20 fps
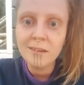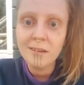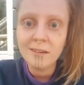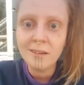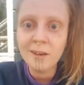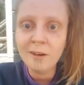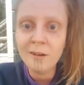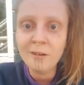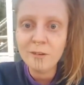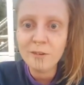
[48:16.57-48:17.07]

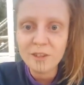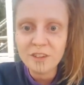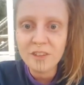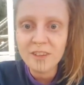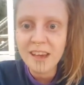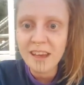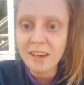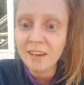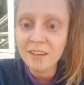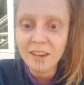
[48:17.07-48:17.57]
You know,
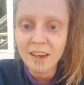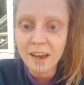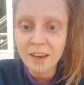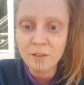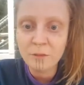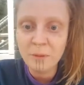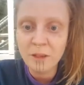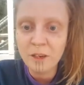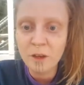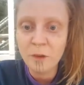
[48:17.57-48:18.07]
Christianity
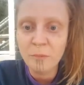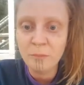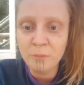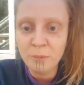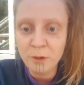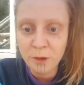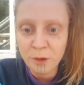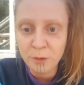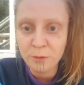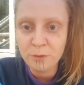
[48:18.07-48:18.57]
has been
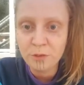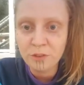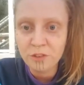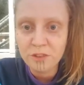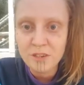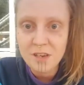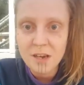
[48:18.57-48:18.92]
abused